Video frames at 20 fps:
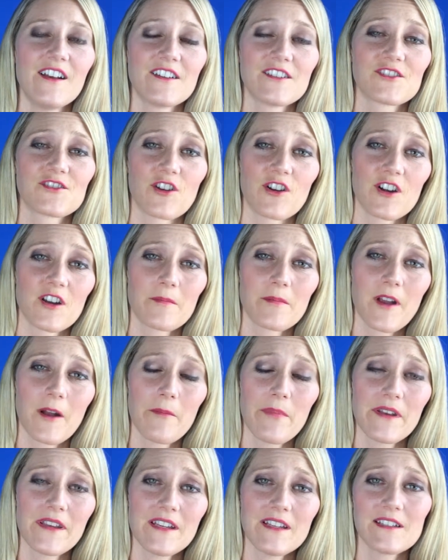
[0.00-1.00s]
startup
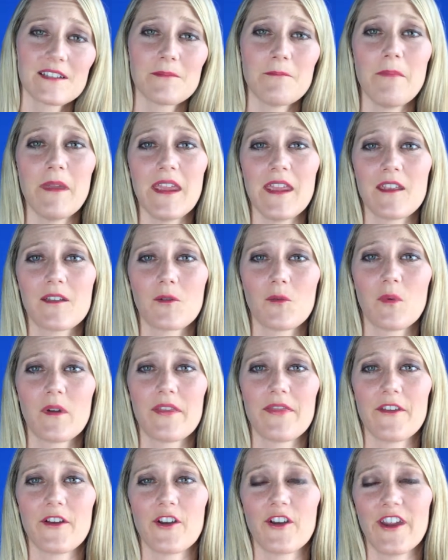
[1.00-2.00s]
companies make
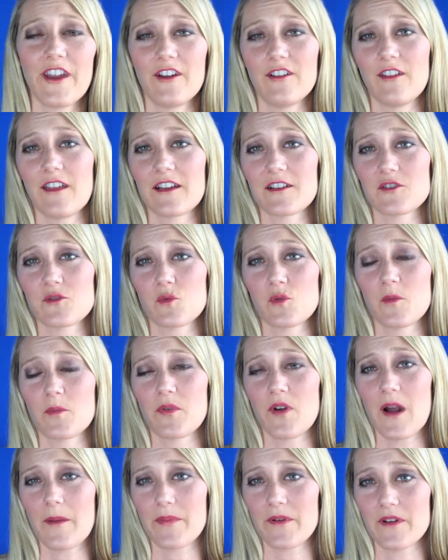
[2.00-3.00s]
with their intellectual
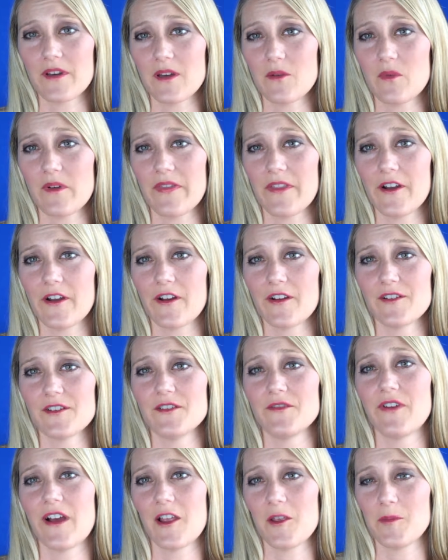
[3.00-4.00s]
property when they're
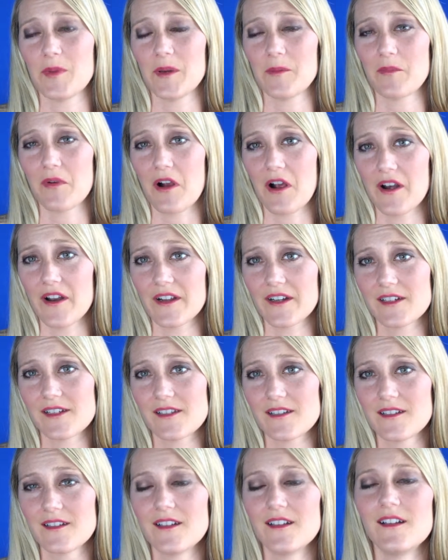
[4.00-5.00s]
developing products.